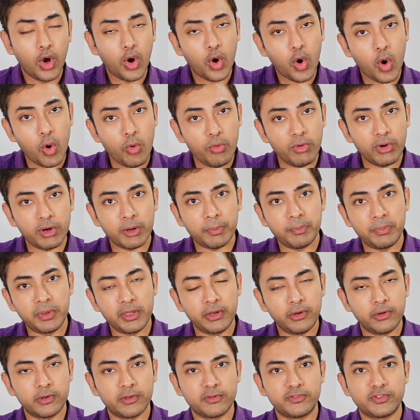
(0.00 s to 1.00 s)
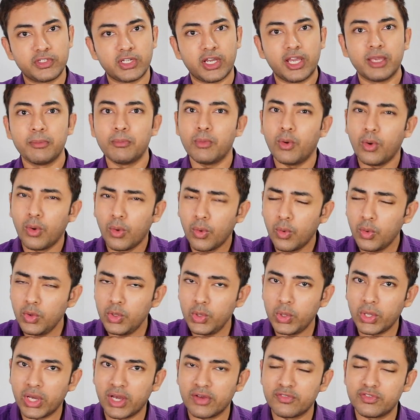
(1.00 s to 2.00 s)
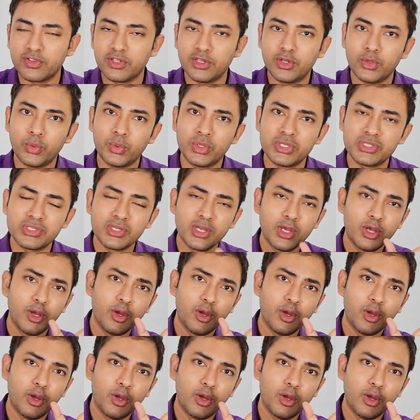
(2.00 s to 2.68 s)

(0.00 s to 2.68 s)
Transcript: over a period of time, all you have to do is